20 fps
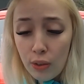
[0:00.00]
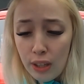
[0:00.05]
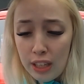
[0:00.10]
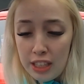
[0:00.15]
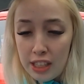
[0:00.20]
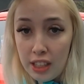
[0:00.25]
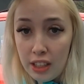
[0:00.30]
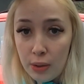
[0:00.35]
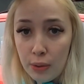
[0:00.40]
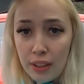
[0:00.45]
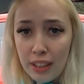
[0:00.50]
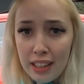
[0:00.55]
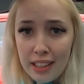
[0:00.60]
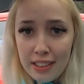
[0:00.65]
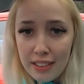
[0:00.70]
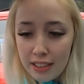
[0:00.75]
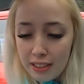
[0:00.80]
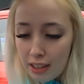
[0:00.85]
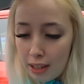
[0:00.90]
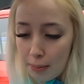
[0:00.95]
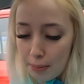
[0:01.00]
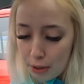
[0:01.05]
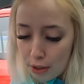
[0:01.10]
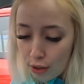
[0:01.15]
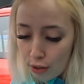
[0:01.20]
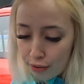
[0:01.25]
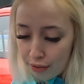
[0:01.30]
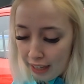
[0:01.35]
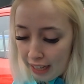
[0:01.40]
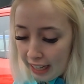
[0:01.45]
oh, I don't know what that is, a type of
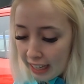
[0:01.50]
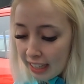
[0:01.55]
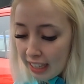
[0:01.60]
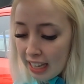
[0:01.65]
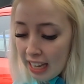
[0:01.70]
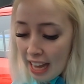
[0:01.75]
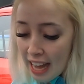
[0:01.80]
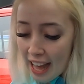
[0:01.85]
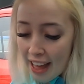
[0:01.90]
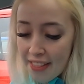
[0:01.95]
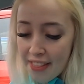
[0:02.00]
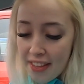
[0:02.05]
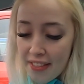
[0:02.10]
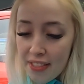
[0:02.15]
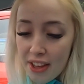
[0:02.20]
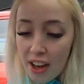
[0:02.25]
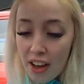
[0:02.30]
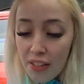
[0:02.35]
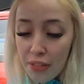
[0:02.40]
coffee. And then the